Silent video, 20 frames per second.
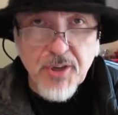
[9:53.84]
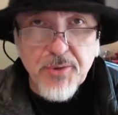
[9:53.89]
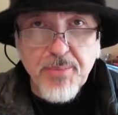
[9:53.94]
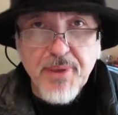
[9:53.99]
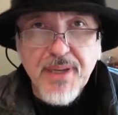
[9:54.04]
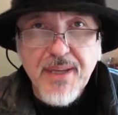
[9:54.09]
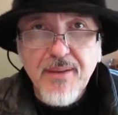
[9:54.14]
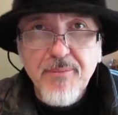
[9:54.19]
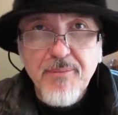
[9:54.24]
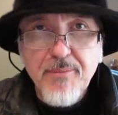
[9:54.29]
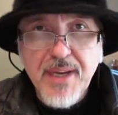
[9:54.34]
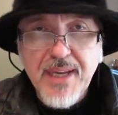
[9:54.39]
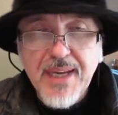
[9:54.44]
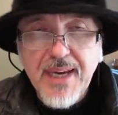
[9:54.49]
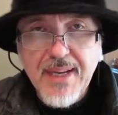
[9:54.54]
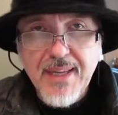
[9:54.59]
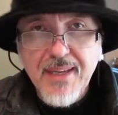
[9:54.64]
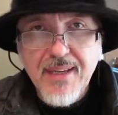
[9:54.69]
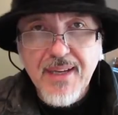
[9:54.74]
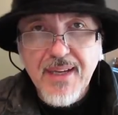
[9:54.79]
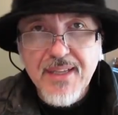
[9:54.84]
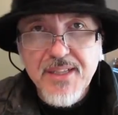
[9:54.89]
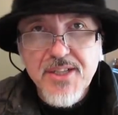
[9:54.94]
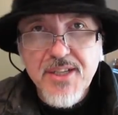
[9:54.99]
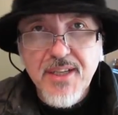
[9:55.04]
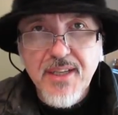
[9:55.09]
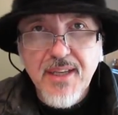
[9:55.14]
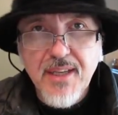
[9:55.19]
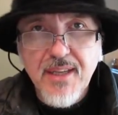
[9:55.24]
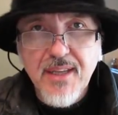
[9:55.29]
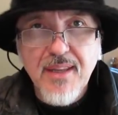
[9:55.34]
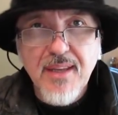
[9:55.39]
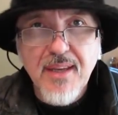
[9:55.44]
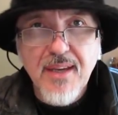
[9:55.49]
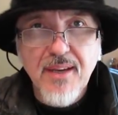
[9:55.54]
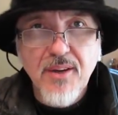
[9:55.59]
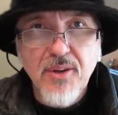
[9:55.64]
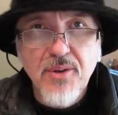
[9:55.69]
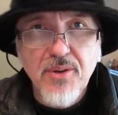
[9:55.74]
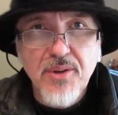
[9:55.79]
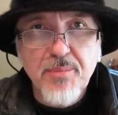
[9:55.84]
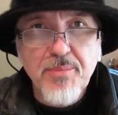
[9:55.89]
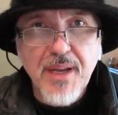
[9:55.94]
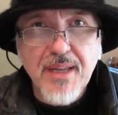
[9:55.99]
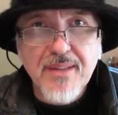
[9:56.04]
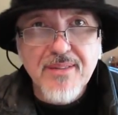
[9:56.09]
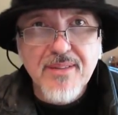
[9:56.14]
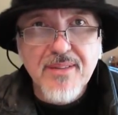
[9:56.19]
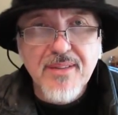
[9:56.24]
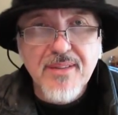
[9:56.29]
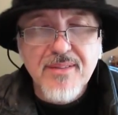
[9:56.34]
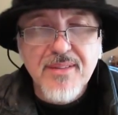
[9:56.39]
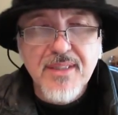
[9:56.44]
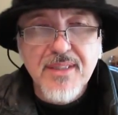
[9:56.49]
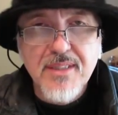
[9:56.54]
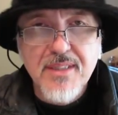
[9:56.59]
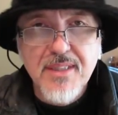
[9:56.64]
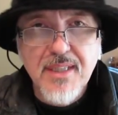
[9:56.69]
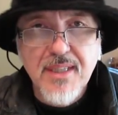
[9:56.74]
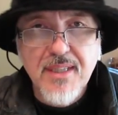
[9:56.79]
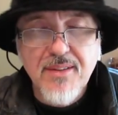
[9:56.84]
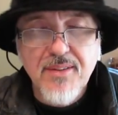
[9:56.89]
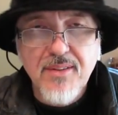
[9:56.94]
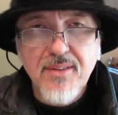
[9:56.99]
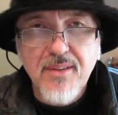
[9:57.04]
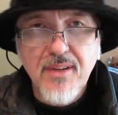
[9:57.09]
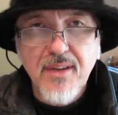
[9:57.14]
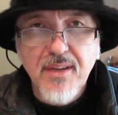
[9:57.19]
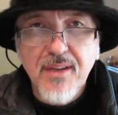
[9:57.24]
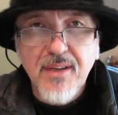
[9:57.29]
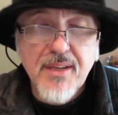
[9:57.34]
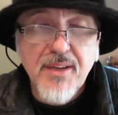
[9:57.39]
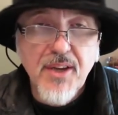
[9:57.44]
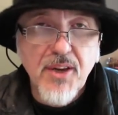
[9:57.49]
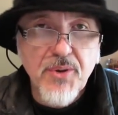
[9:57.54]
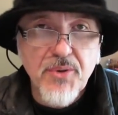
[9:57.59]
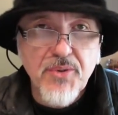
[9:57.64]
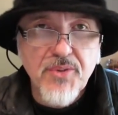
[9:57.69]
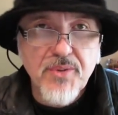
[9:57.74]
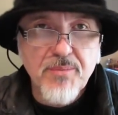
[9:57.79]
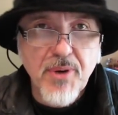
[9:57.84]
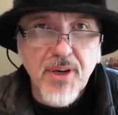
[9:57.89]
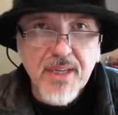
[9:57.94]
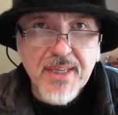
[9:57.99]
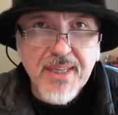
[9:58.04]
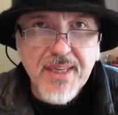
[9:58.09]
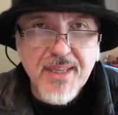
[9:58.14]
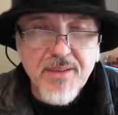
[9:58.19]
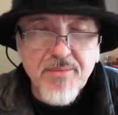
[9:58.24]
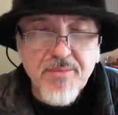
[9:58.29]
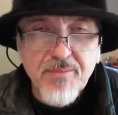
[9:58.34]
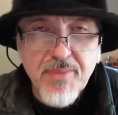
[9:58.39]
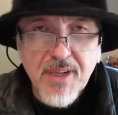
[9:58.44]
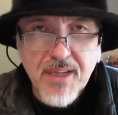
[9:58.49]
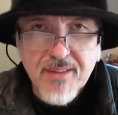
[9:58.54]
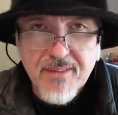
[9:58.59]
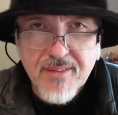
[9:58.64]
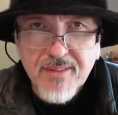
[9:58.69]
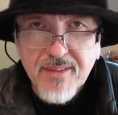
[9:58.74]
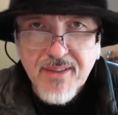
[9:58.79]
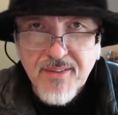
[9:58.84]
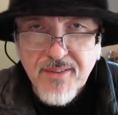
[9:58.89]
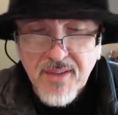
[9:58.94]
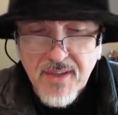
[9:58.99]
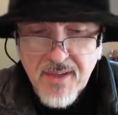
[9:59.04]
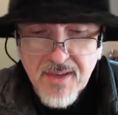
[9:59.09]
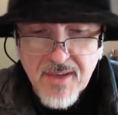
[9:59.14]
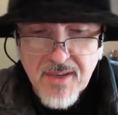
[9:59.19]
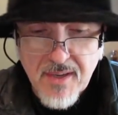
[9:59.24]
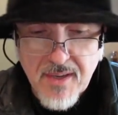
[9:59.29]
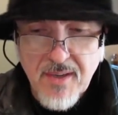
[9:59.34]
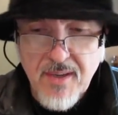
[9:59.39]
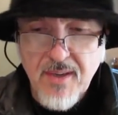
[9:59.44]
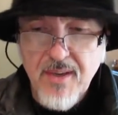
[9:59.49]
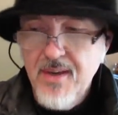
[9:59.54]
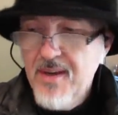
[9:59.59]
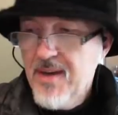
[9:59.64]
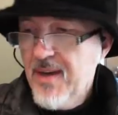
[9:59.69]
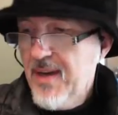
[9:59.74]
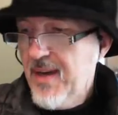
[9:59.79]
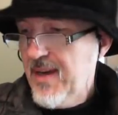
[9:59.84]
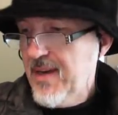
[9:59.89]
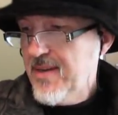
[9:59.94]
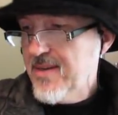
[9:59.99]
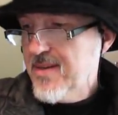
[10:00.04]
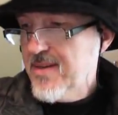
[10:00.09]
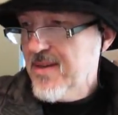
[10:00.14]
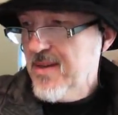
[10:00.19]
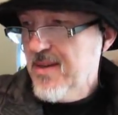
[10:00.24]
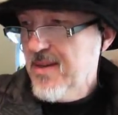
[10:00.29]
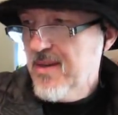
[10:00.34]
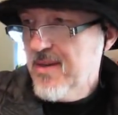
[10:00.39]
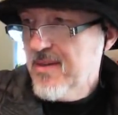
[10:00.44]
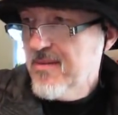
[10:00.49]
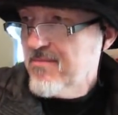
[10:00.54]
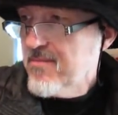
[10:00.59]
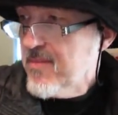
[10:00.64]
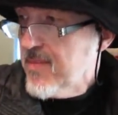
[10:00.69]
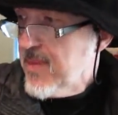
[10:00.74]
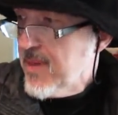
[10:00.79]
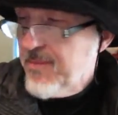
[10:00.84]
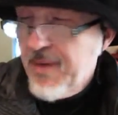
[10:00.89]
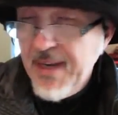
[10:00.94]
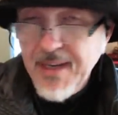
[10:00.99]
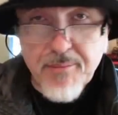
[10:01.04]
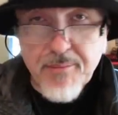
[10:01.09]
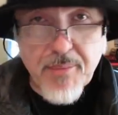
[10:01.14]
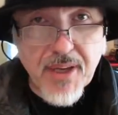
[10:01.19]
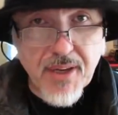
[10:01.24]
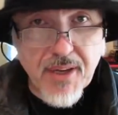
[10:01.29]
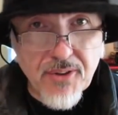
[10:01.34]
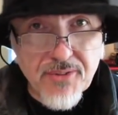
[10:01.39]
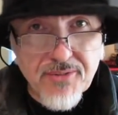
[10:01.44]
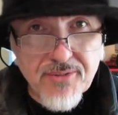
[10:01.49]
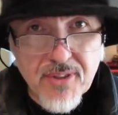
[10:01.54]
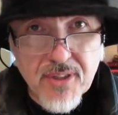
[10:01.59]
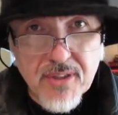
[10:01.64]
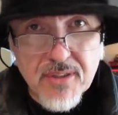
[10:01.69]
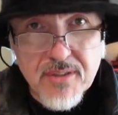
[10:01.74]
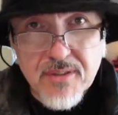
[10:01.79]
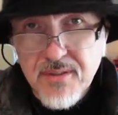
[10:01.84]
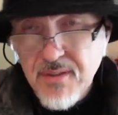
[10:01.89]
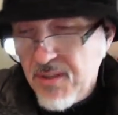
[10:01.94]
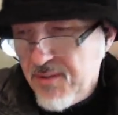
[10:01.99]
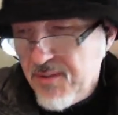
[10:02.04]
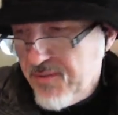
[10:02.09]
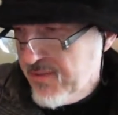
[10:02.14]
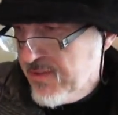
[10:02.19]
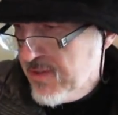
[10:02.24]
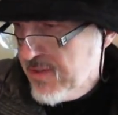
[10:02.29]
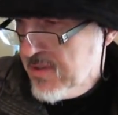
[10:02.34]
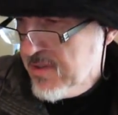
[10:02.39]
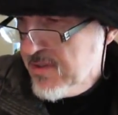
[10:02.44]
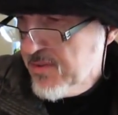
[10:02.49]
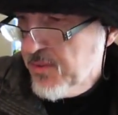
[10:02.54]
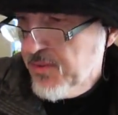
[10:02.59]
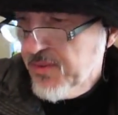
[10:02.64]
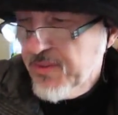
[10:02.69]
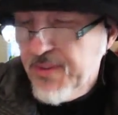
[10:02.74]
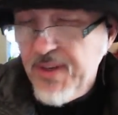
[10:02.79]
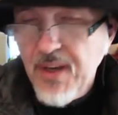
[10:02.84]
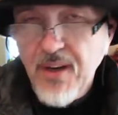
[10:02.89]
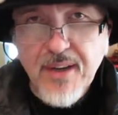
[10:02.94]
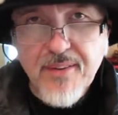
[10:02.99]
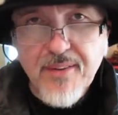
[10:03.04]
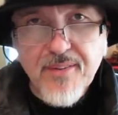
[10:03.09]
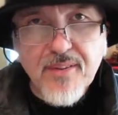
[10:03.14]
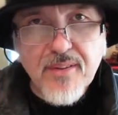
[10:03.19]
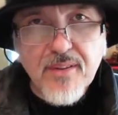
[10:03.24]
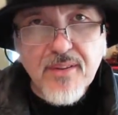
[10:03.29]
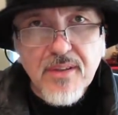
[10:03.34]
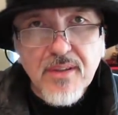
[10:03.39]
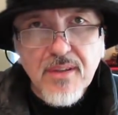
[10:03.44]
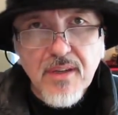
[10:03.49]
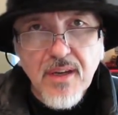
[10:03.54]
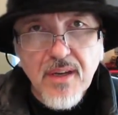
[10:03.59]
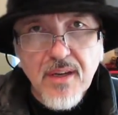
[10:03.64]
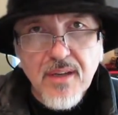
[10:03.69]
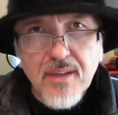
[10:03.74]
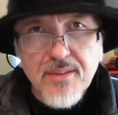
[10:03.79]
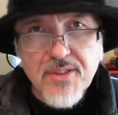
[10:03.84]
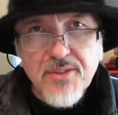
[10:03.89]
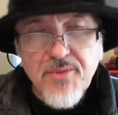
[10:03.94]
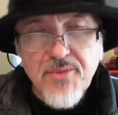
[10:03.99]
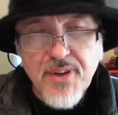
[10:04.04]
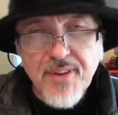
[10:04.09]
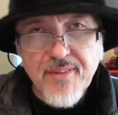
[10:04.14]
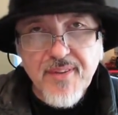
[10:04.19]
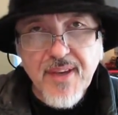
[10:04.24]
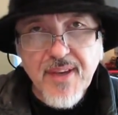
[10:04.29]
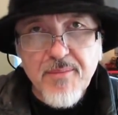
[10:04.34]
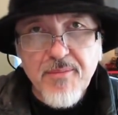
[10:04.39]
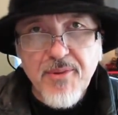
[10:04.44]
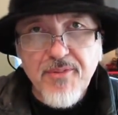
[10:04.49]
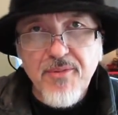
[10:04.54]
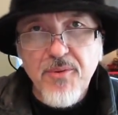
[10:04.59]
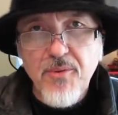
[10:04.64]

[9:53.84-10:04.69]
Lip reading: no mechanical engineer there or a plastics engineer, and he knows my capabilities, and he made me an offer that was nice, to retain me